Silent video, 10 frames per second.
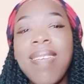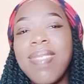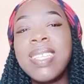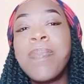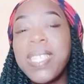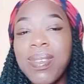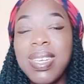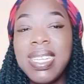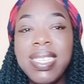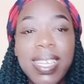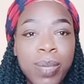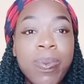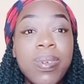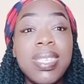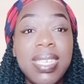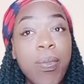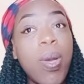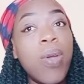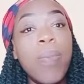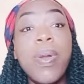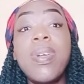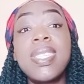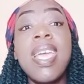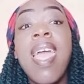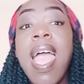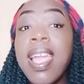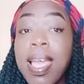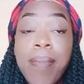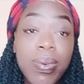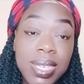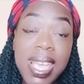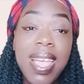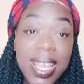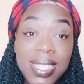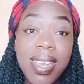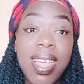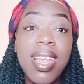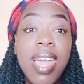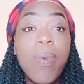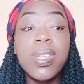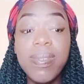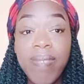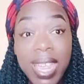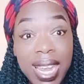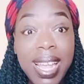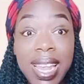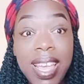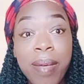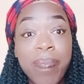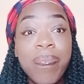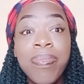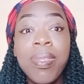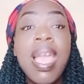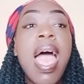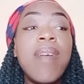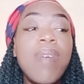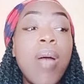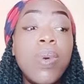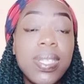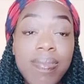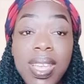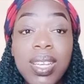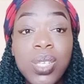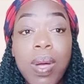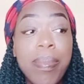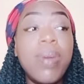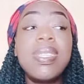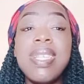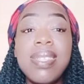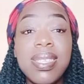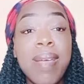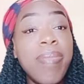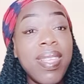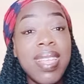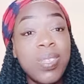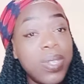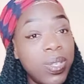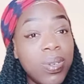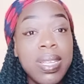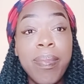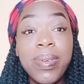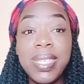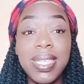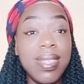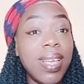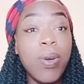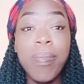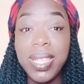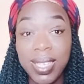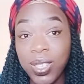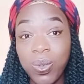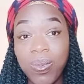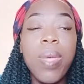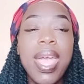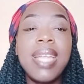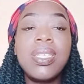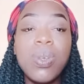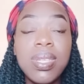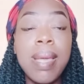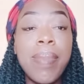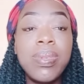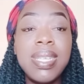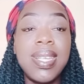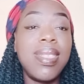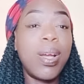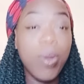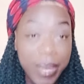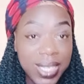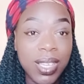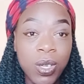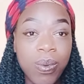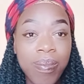this person didn't expose deemwango. Because I came out here yesterday and I was very clear. I was very sure because this is something that we talked about it in the comment section. We had talked about it in the comment section.